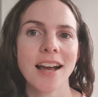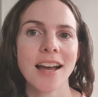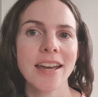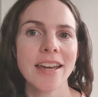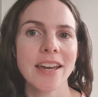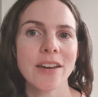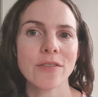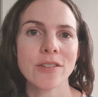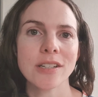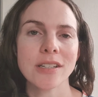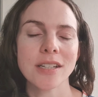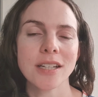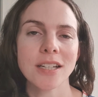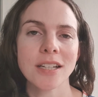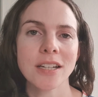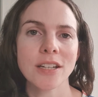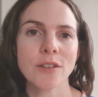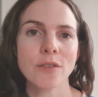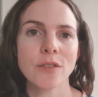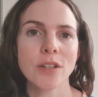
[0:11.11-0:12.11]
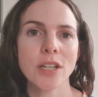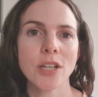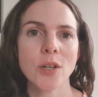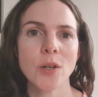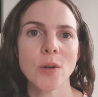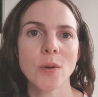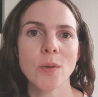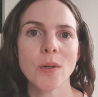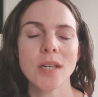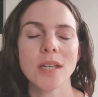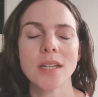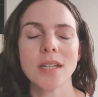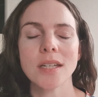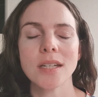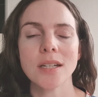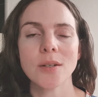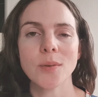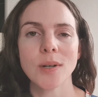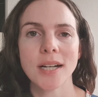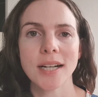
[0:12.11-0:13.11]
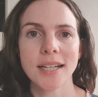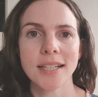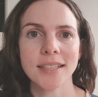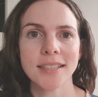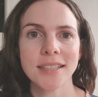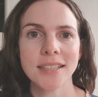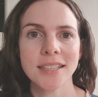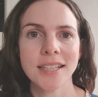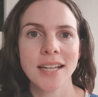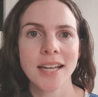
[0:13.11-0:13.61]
I haven't done a video in a while.